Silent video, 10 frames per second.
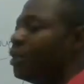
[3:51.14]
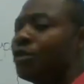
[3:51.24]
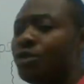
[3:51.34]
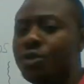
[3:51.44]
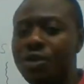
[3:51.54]

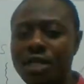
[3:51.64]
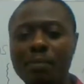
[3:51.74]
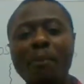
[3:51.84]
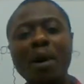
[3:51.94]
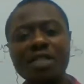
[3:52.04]
to do
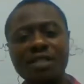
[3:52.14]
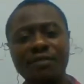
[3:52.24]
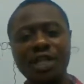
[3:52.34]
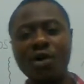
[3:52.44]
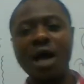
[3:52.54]
is pause the
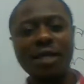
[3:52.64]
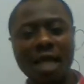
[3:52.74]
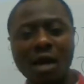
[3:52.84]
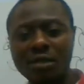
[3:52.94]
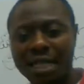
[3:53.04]
video and
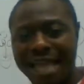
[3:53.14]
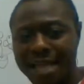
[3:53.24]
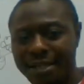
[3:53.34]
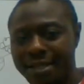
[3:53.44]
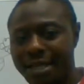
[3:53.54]
count the
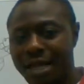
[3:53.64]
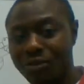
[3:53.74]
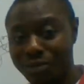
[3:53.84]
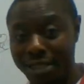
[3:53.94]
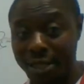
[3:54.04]
candies, and
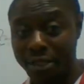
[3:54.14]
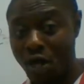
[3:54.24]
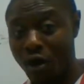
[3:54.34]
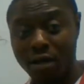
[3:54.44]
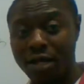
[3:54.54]
you'll see that there
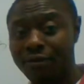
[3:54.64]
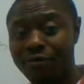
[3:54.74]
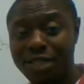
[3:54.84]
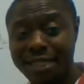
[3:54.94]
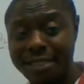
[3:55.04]
are
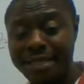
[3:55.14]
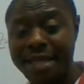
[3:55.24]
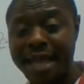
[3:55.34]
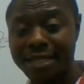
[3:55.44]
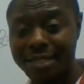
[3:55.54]
16
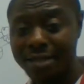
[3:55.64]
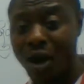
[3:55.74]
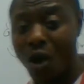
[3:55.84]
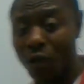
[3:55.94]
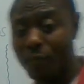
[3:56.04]
candies in
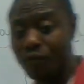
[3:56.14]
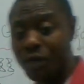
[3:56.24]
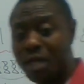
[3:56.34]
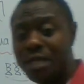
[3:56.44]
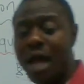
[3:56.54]
all.
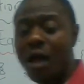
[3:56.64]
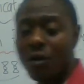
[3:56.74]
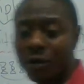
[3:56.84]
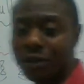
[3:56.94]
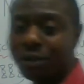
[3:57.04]

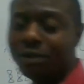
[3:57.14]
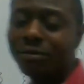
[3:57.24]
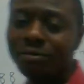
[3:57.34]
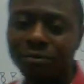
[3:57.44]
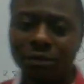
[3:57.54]
Now,
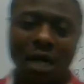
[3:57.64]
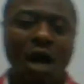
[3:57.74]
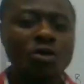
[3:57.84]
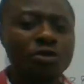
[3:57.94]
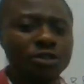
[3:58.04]

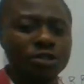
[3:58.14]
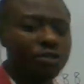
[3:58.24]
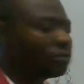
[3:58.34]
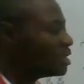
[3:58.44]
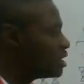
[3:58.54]
how do you
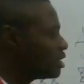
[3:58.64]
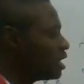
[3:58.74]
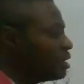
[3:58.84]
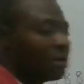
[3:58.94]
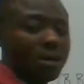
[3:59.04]
do this
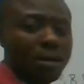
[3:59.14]
in